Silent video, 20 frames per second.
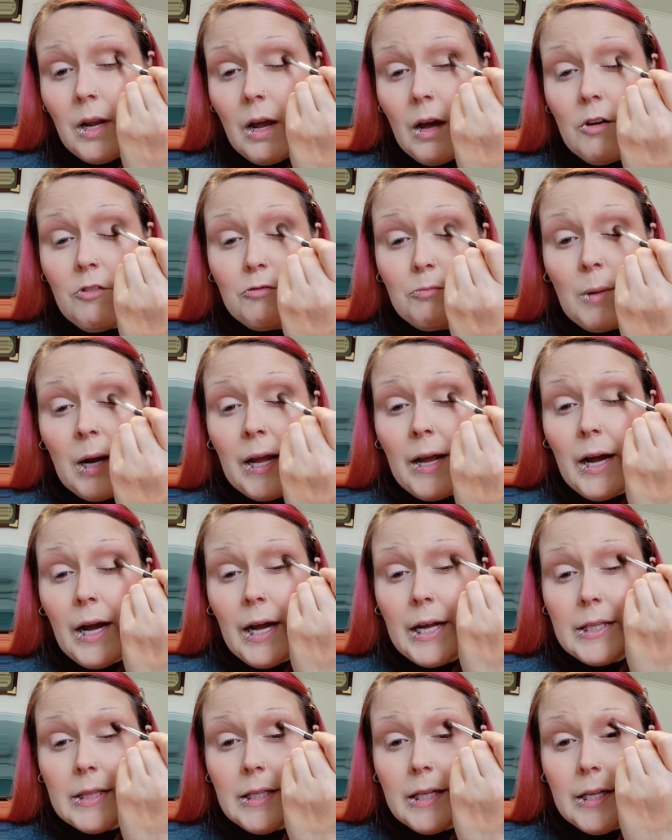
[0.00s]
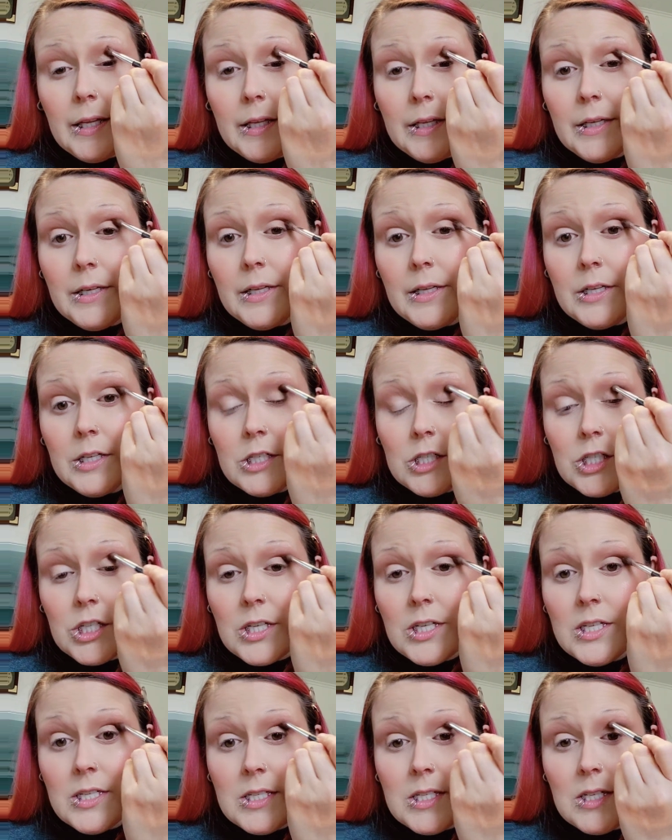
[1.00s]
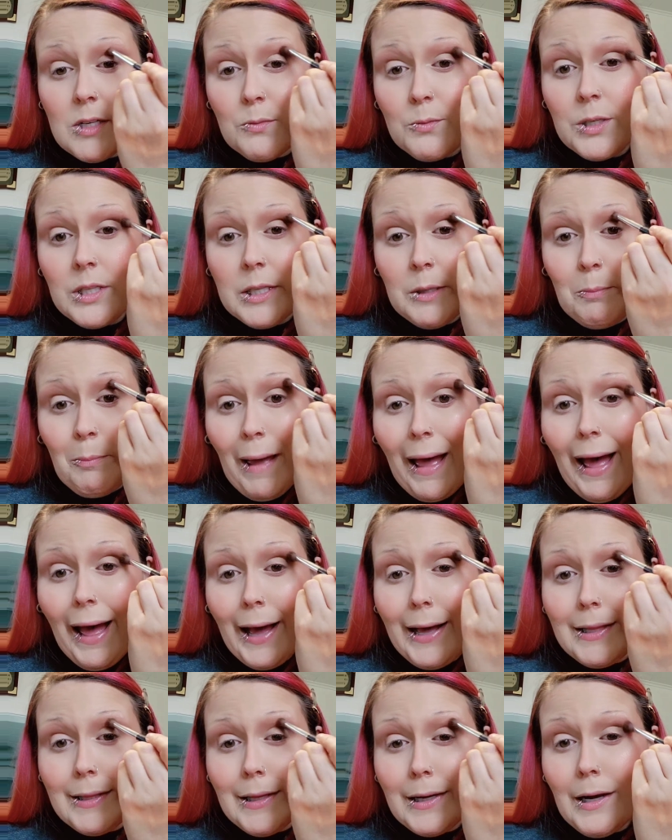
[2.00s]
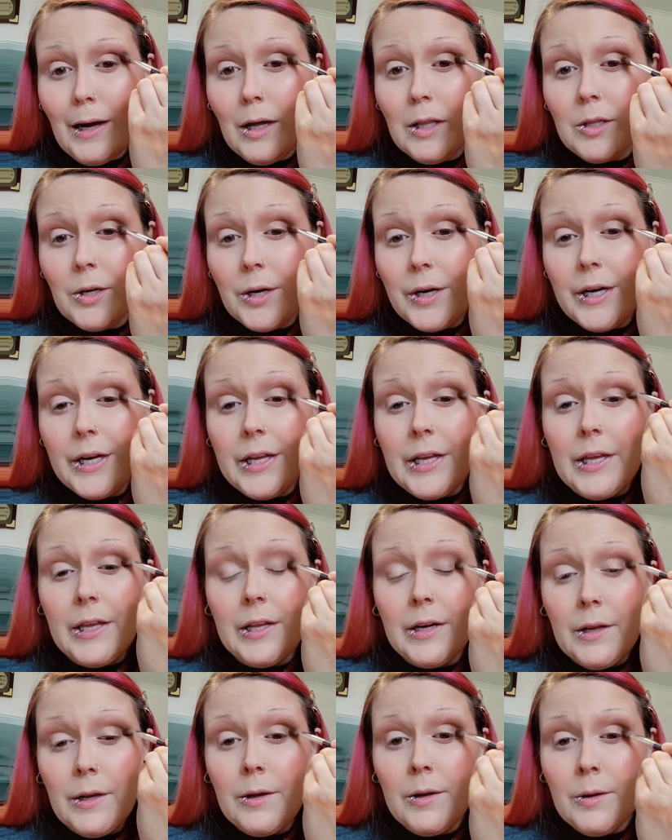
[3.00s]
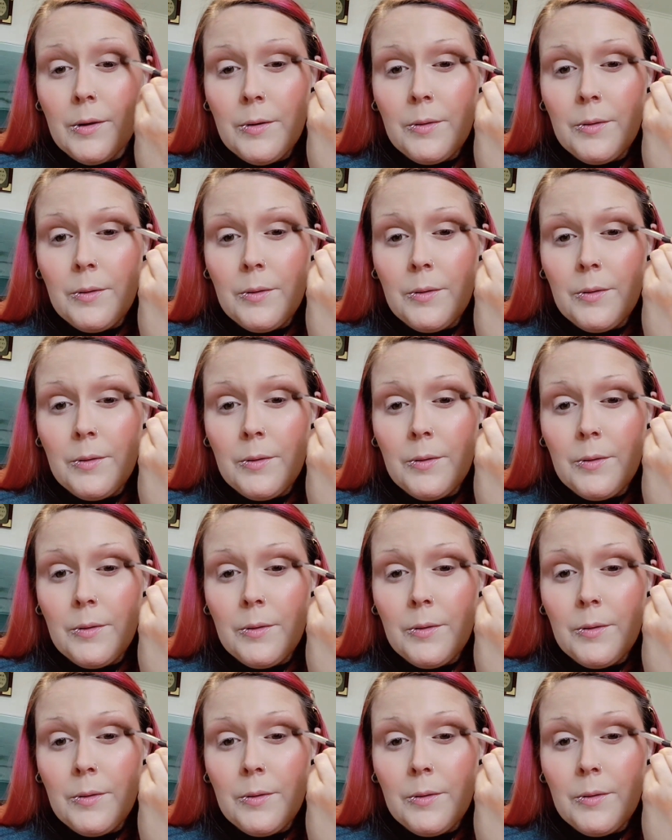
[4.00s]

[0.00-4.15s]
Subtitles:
of my eyelid, just to really pack the color in.